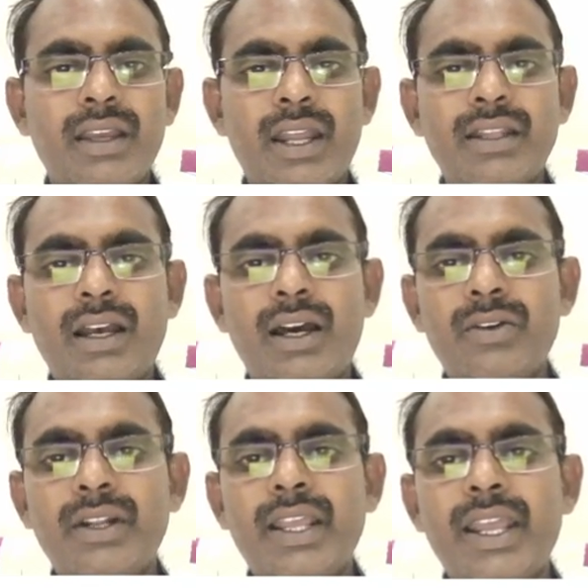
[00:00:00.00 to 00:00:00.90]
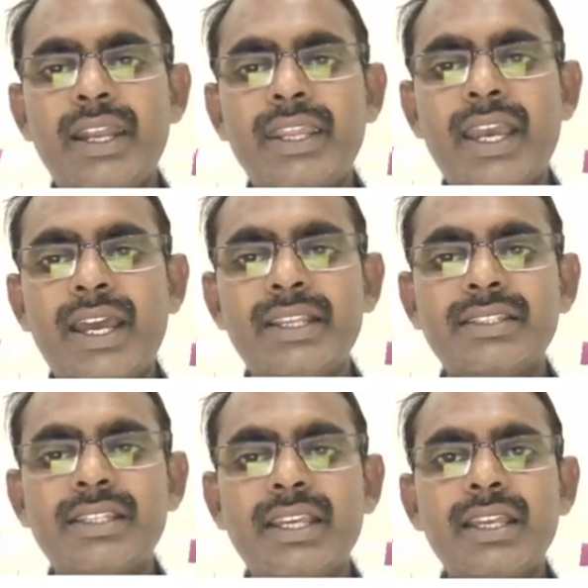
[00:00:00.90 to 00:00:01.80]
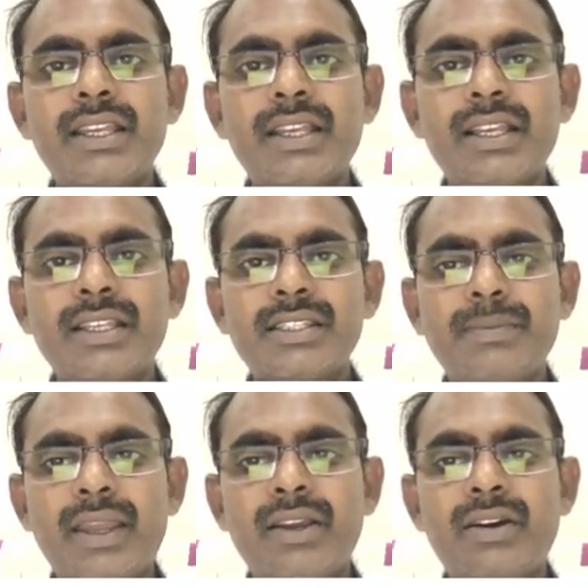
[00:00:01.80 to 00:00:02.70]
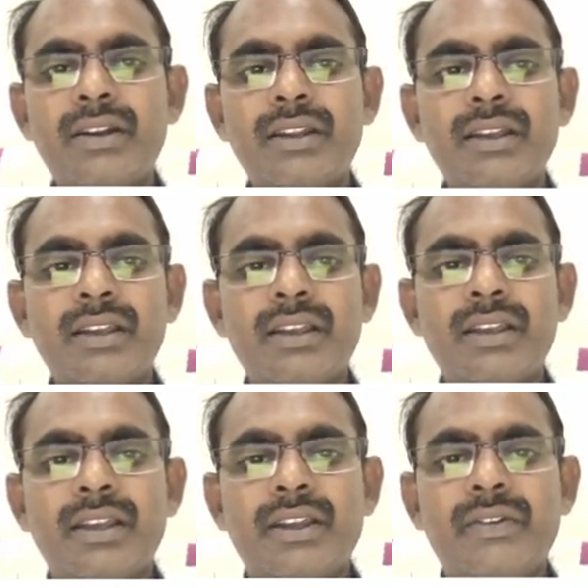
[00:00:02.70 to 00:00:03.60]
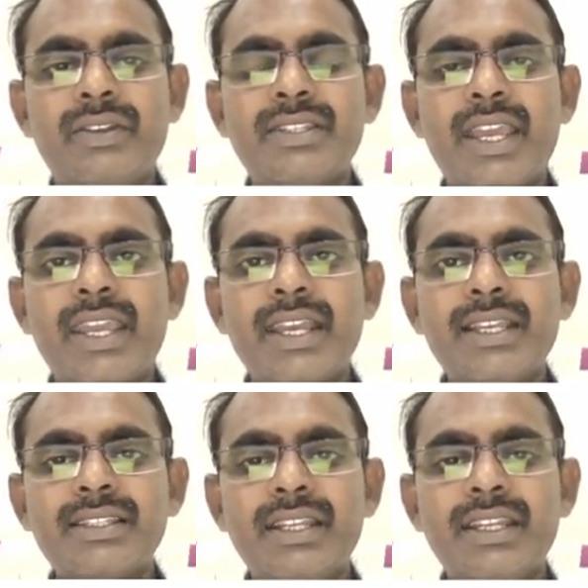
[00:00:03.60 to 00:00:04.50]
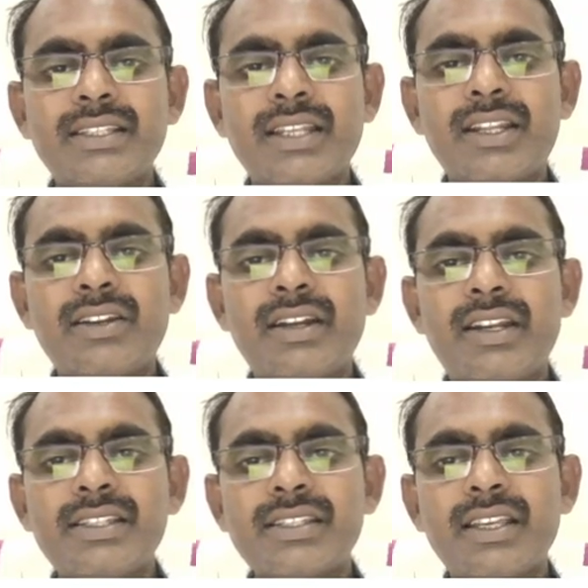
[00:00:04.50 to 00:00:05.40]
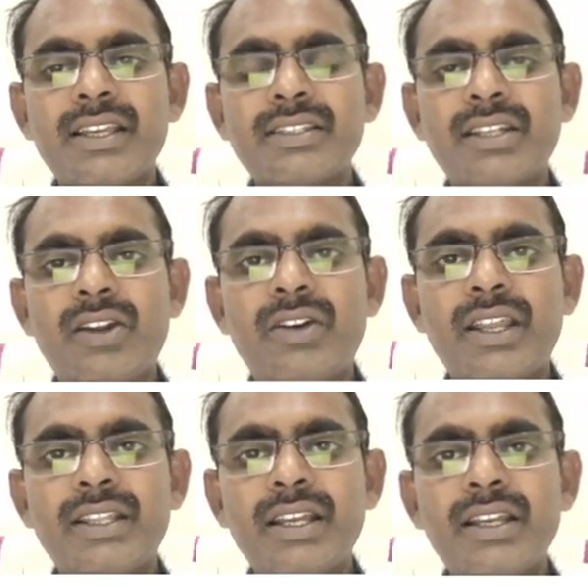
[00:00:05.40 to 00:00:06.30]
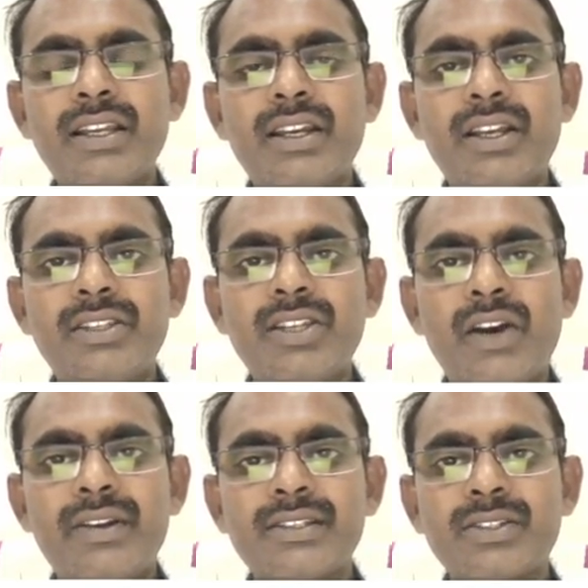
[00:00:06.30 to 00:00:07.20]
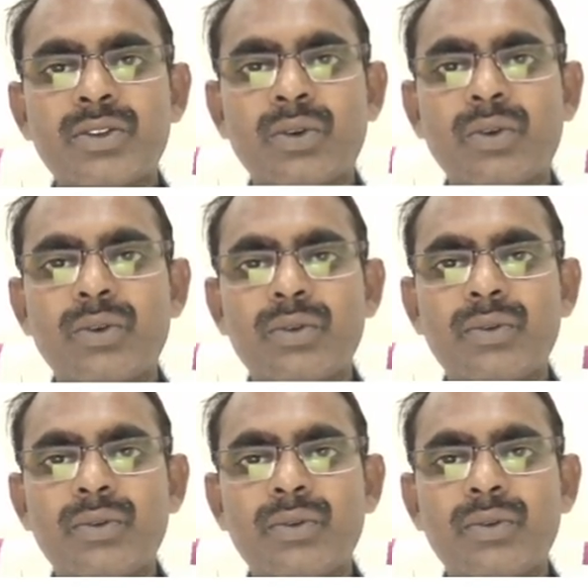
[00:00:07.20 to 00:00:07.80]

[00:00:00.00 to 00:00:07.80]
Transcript: and the outer end carries a spigot which engages in a circular disc surrounding the jowl screw.